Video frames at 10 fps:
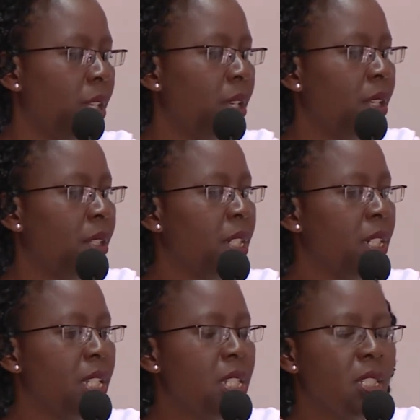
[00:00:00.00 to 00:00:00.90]
In
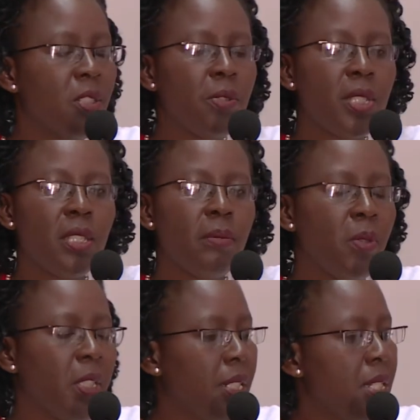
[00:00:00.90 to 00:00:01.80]
relation to the
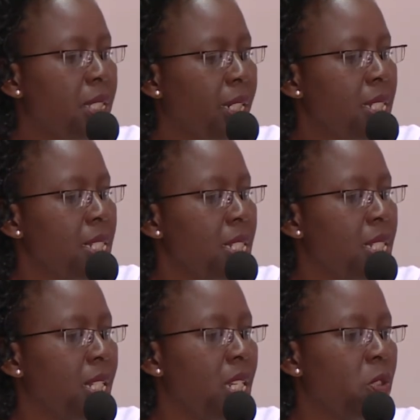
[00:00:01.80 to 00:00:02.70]
modeling
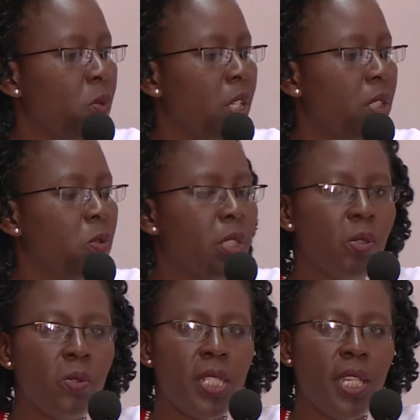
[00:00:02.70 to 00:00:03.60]
strategy as well, we
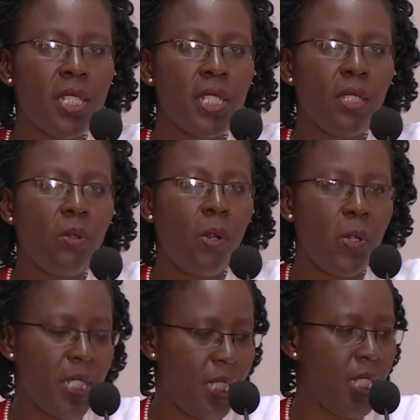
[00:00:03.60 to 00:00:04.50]
looked at the
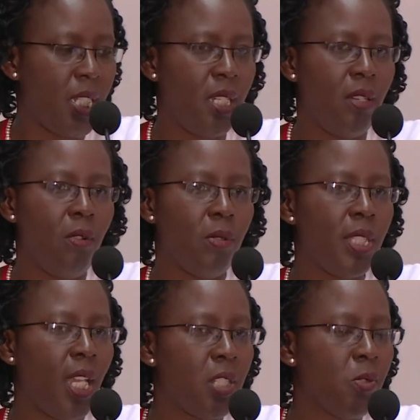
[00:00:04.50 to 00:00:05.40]
costs
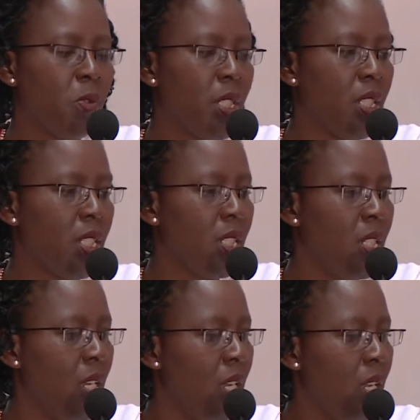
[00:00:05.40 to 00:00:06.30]
that we
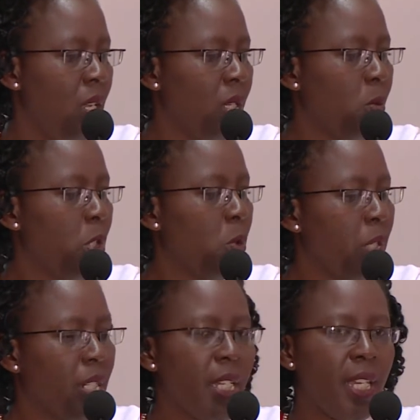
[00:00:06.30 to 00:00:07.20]

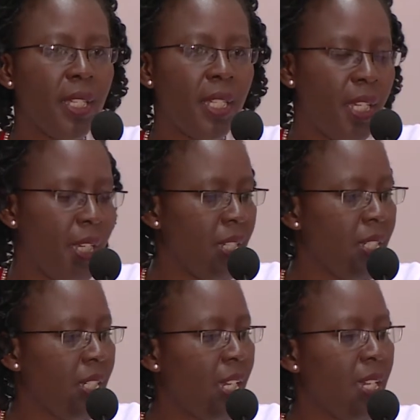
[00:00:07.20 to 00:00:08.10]
will
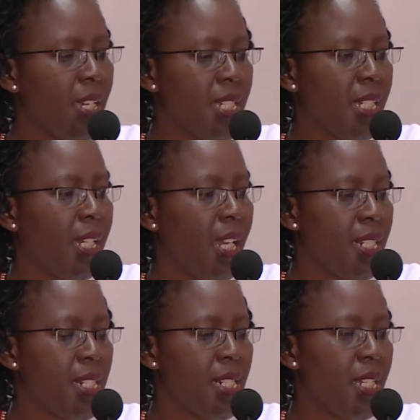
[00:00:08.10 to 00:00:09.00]
incur as a
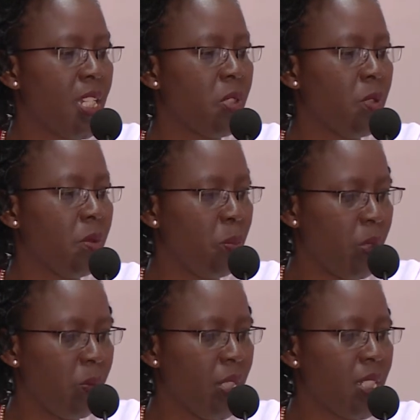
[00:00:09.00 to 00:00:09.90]
country as we
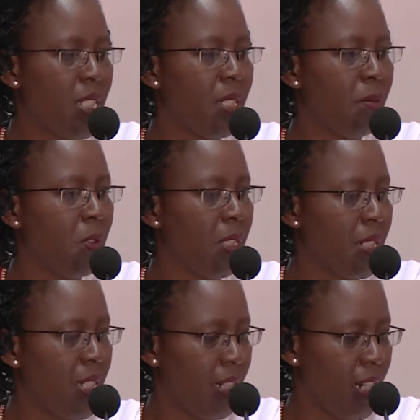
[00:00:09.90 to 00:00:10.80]
implement the modeled
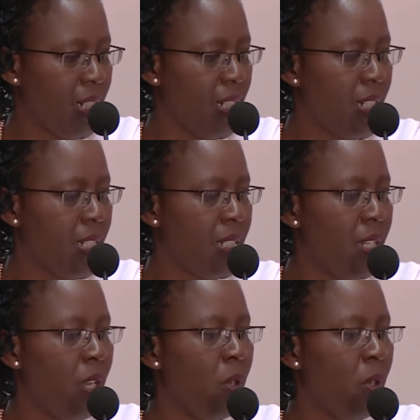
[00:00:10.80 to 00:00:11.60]
strategies.